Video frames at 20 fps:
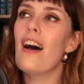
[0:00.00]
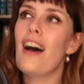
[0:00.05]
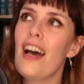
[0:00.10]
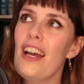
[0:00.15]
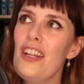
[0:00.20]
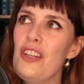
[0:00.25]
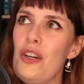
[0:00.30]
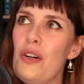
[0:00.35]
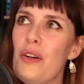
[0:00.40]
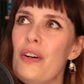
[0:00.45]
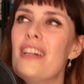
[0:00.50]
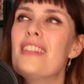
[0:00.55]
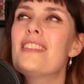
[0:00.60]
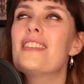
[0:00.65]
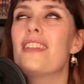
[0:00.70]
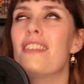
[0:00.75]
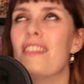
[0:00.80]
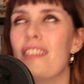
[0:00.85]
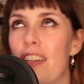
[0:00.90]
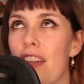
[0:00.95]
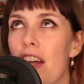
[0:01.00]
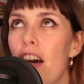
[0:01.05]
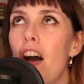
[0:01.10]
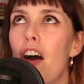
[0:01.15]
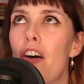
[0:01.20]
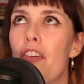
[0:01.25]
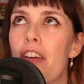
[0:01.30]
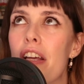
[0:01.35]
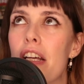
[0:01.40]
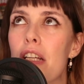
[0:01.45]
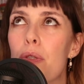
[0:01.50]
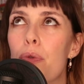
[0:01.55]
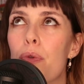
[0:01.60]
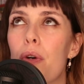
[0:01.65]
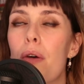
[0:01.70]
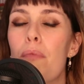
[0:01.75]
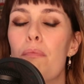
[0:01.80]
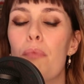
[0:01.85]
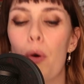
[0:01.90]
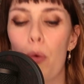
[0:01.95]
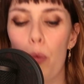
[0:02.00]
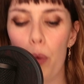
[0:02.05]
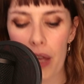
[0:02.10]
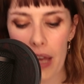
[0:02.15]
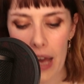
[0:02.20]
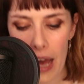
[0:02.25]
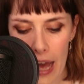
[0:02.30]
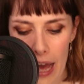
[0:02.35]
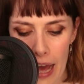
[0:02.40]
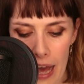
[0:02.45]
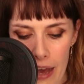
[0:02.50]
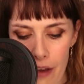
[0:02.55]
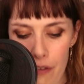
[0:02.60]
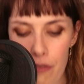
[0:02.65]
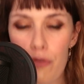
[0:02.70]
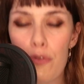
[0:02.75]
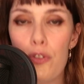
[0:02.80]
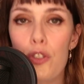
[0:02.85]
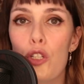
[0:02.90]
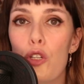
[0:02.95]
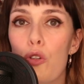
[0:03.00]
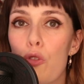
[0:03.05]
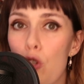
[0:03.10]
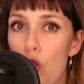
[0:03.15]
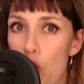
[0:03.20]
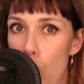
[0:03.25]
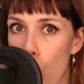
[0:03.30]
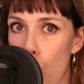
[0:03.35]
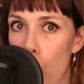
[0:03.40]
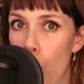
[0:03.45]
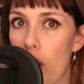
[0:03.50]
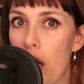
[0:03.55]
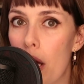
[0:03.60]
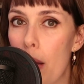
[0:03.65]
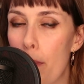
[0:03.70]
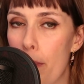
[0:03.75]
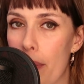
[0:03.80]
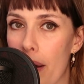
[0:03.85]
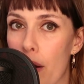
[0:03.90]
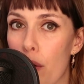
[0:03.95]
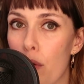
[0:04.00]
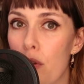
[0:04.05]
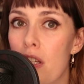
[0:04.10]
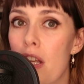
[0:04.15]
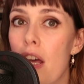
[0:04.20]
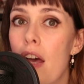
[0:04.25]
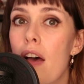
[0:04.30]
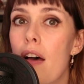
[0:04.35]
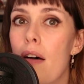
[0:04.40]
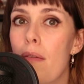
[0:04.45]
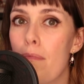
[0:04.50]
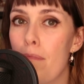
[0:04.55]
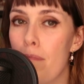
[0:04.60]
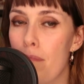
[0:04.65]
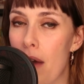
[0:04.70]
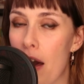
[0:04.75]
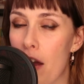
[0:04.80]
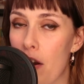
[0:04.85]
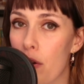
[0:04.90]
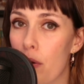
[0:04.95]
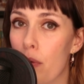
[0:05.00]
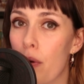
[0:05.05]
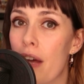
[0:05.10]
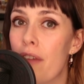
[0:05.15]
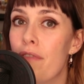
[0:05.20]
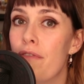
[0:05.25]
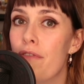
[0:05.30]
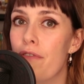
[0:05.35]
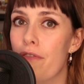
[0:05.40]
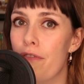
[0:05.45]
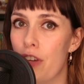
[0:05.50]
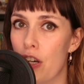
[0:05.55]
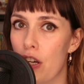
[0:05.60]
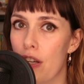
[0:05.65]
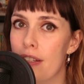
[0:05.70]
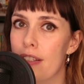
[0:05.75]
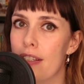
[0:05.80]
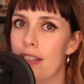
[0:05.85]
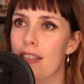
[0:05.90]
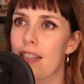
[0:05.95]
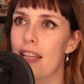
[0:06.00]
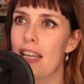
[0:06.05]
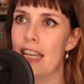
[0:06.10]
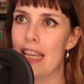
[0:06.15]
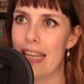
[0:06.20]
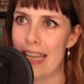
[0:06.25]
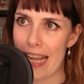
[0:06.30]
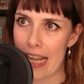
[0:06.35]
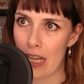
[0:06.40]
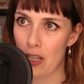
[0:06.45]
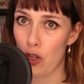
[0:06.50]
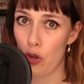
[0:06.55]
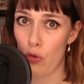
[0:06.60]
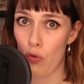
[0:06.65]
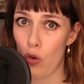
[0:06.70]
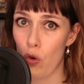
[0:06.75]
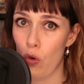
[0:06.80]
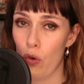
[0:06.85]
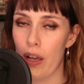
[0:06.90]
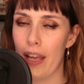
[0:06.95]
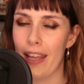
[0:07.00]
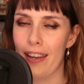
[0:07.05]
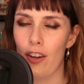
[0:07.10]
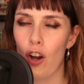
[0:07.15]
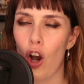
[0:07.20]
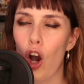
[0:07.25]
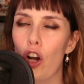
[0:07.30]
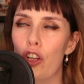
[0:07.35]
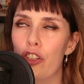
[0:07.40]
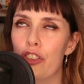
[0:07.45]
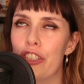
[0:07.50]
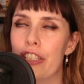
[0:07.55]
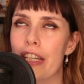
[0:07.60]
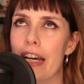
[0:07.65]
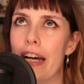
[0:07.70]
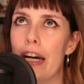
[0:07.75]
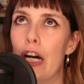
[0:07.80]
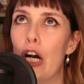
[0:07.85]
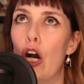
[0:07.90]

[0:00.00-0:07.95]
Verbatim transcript: I know it's another obvious one, but we have to talk about Meruem versus Netero in Hunter x